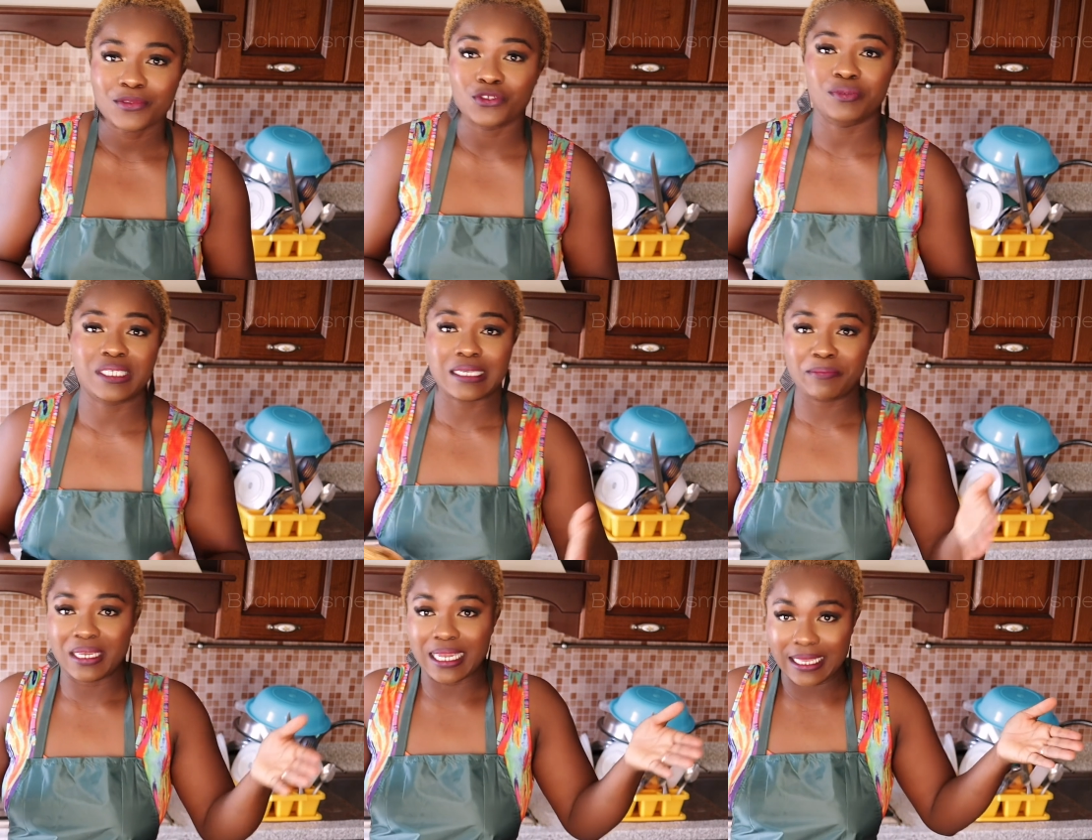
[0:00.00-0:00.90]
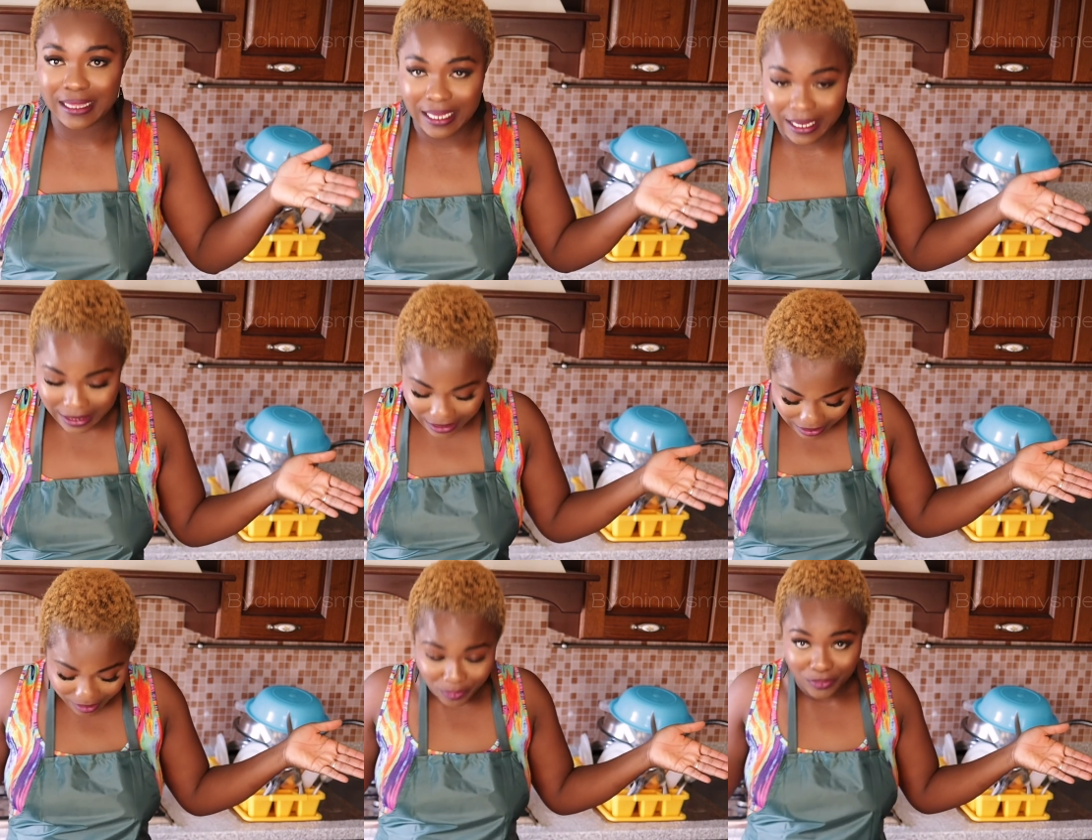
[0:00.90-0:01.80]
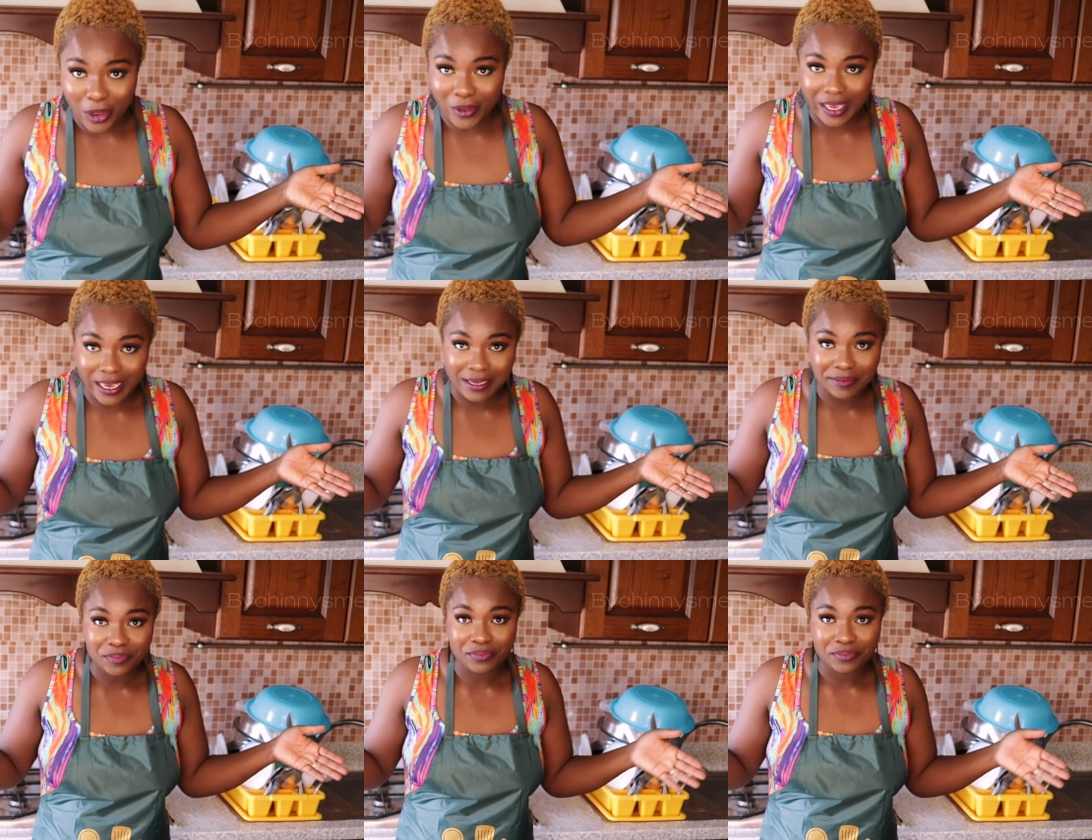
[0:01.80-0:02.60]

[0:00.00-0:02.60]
You'll be seeing me like this. Okay?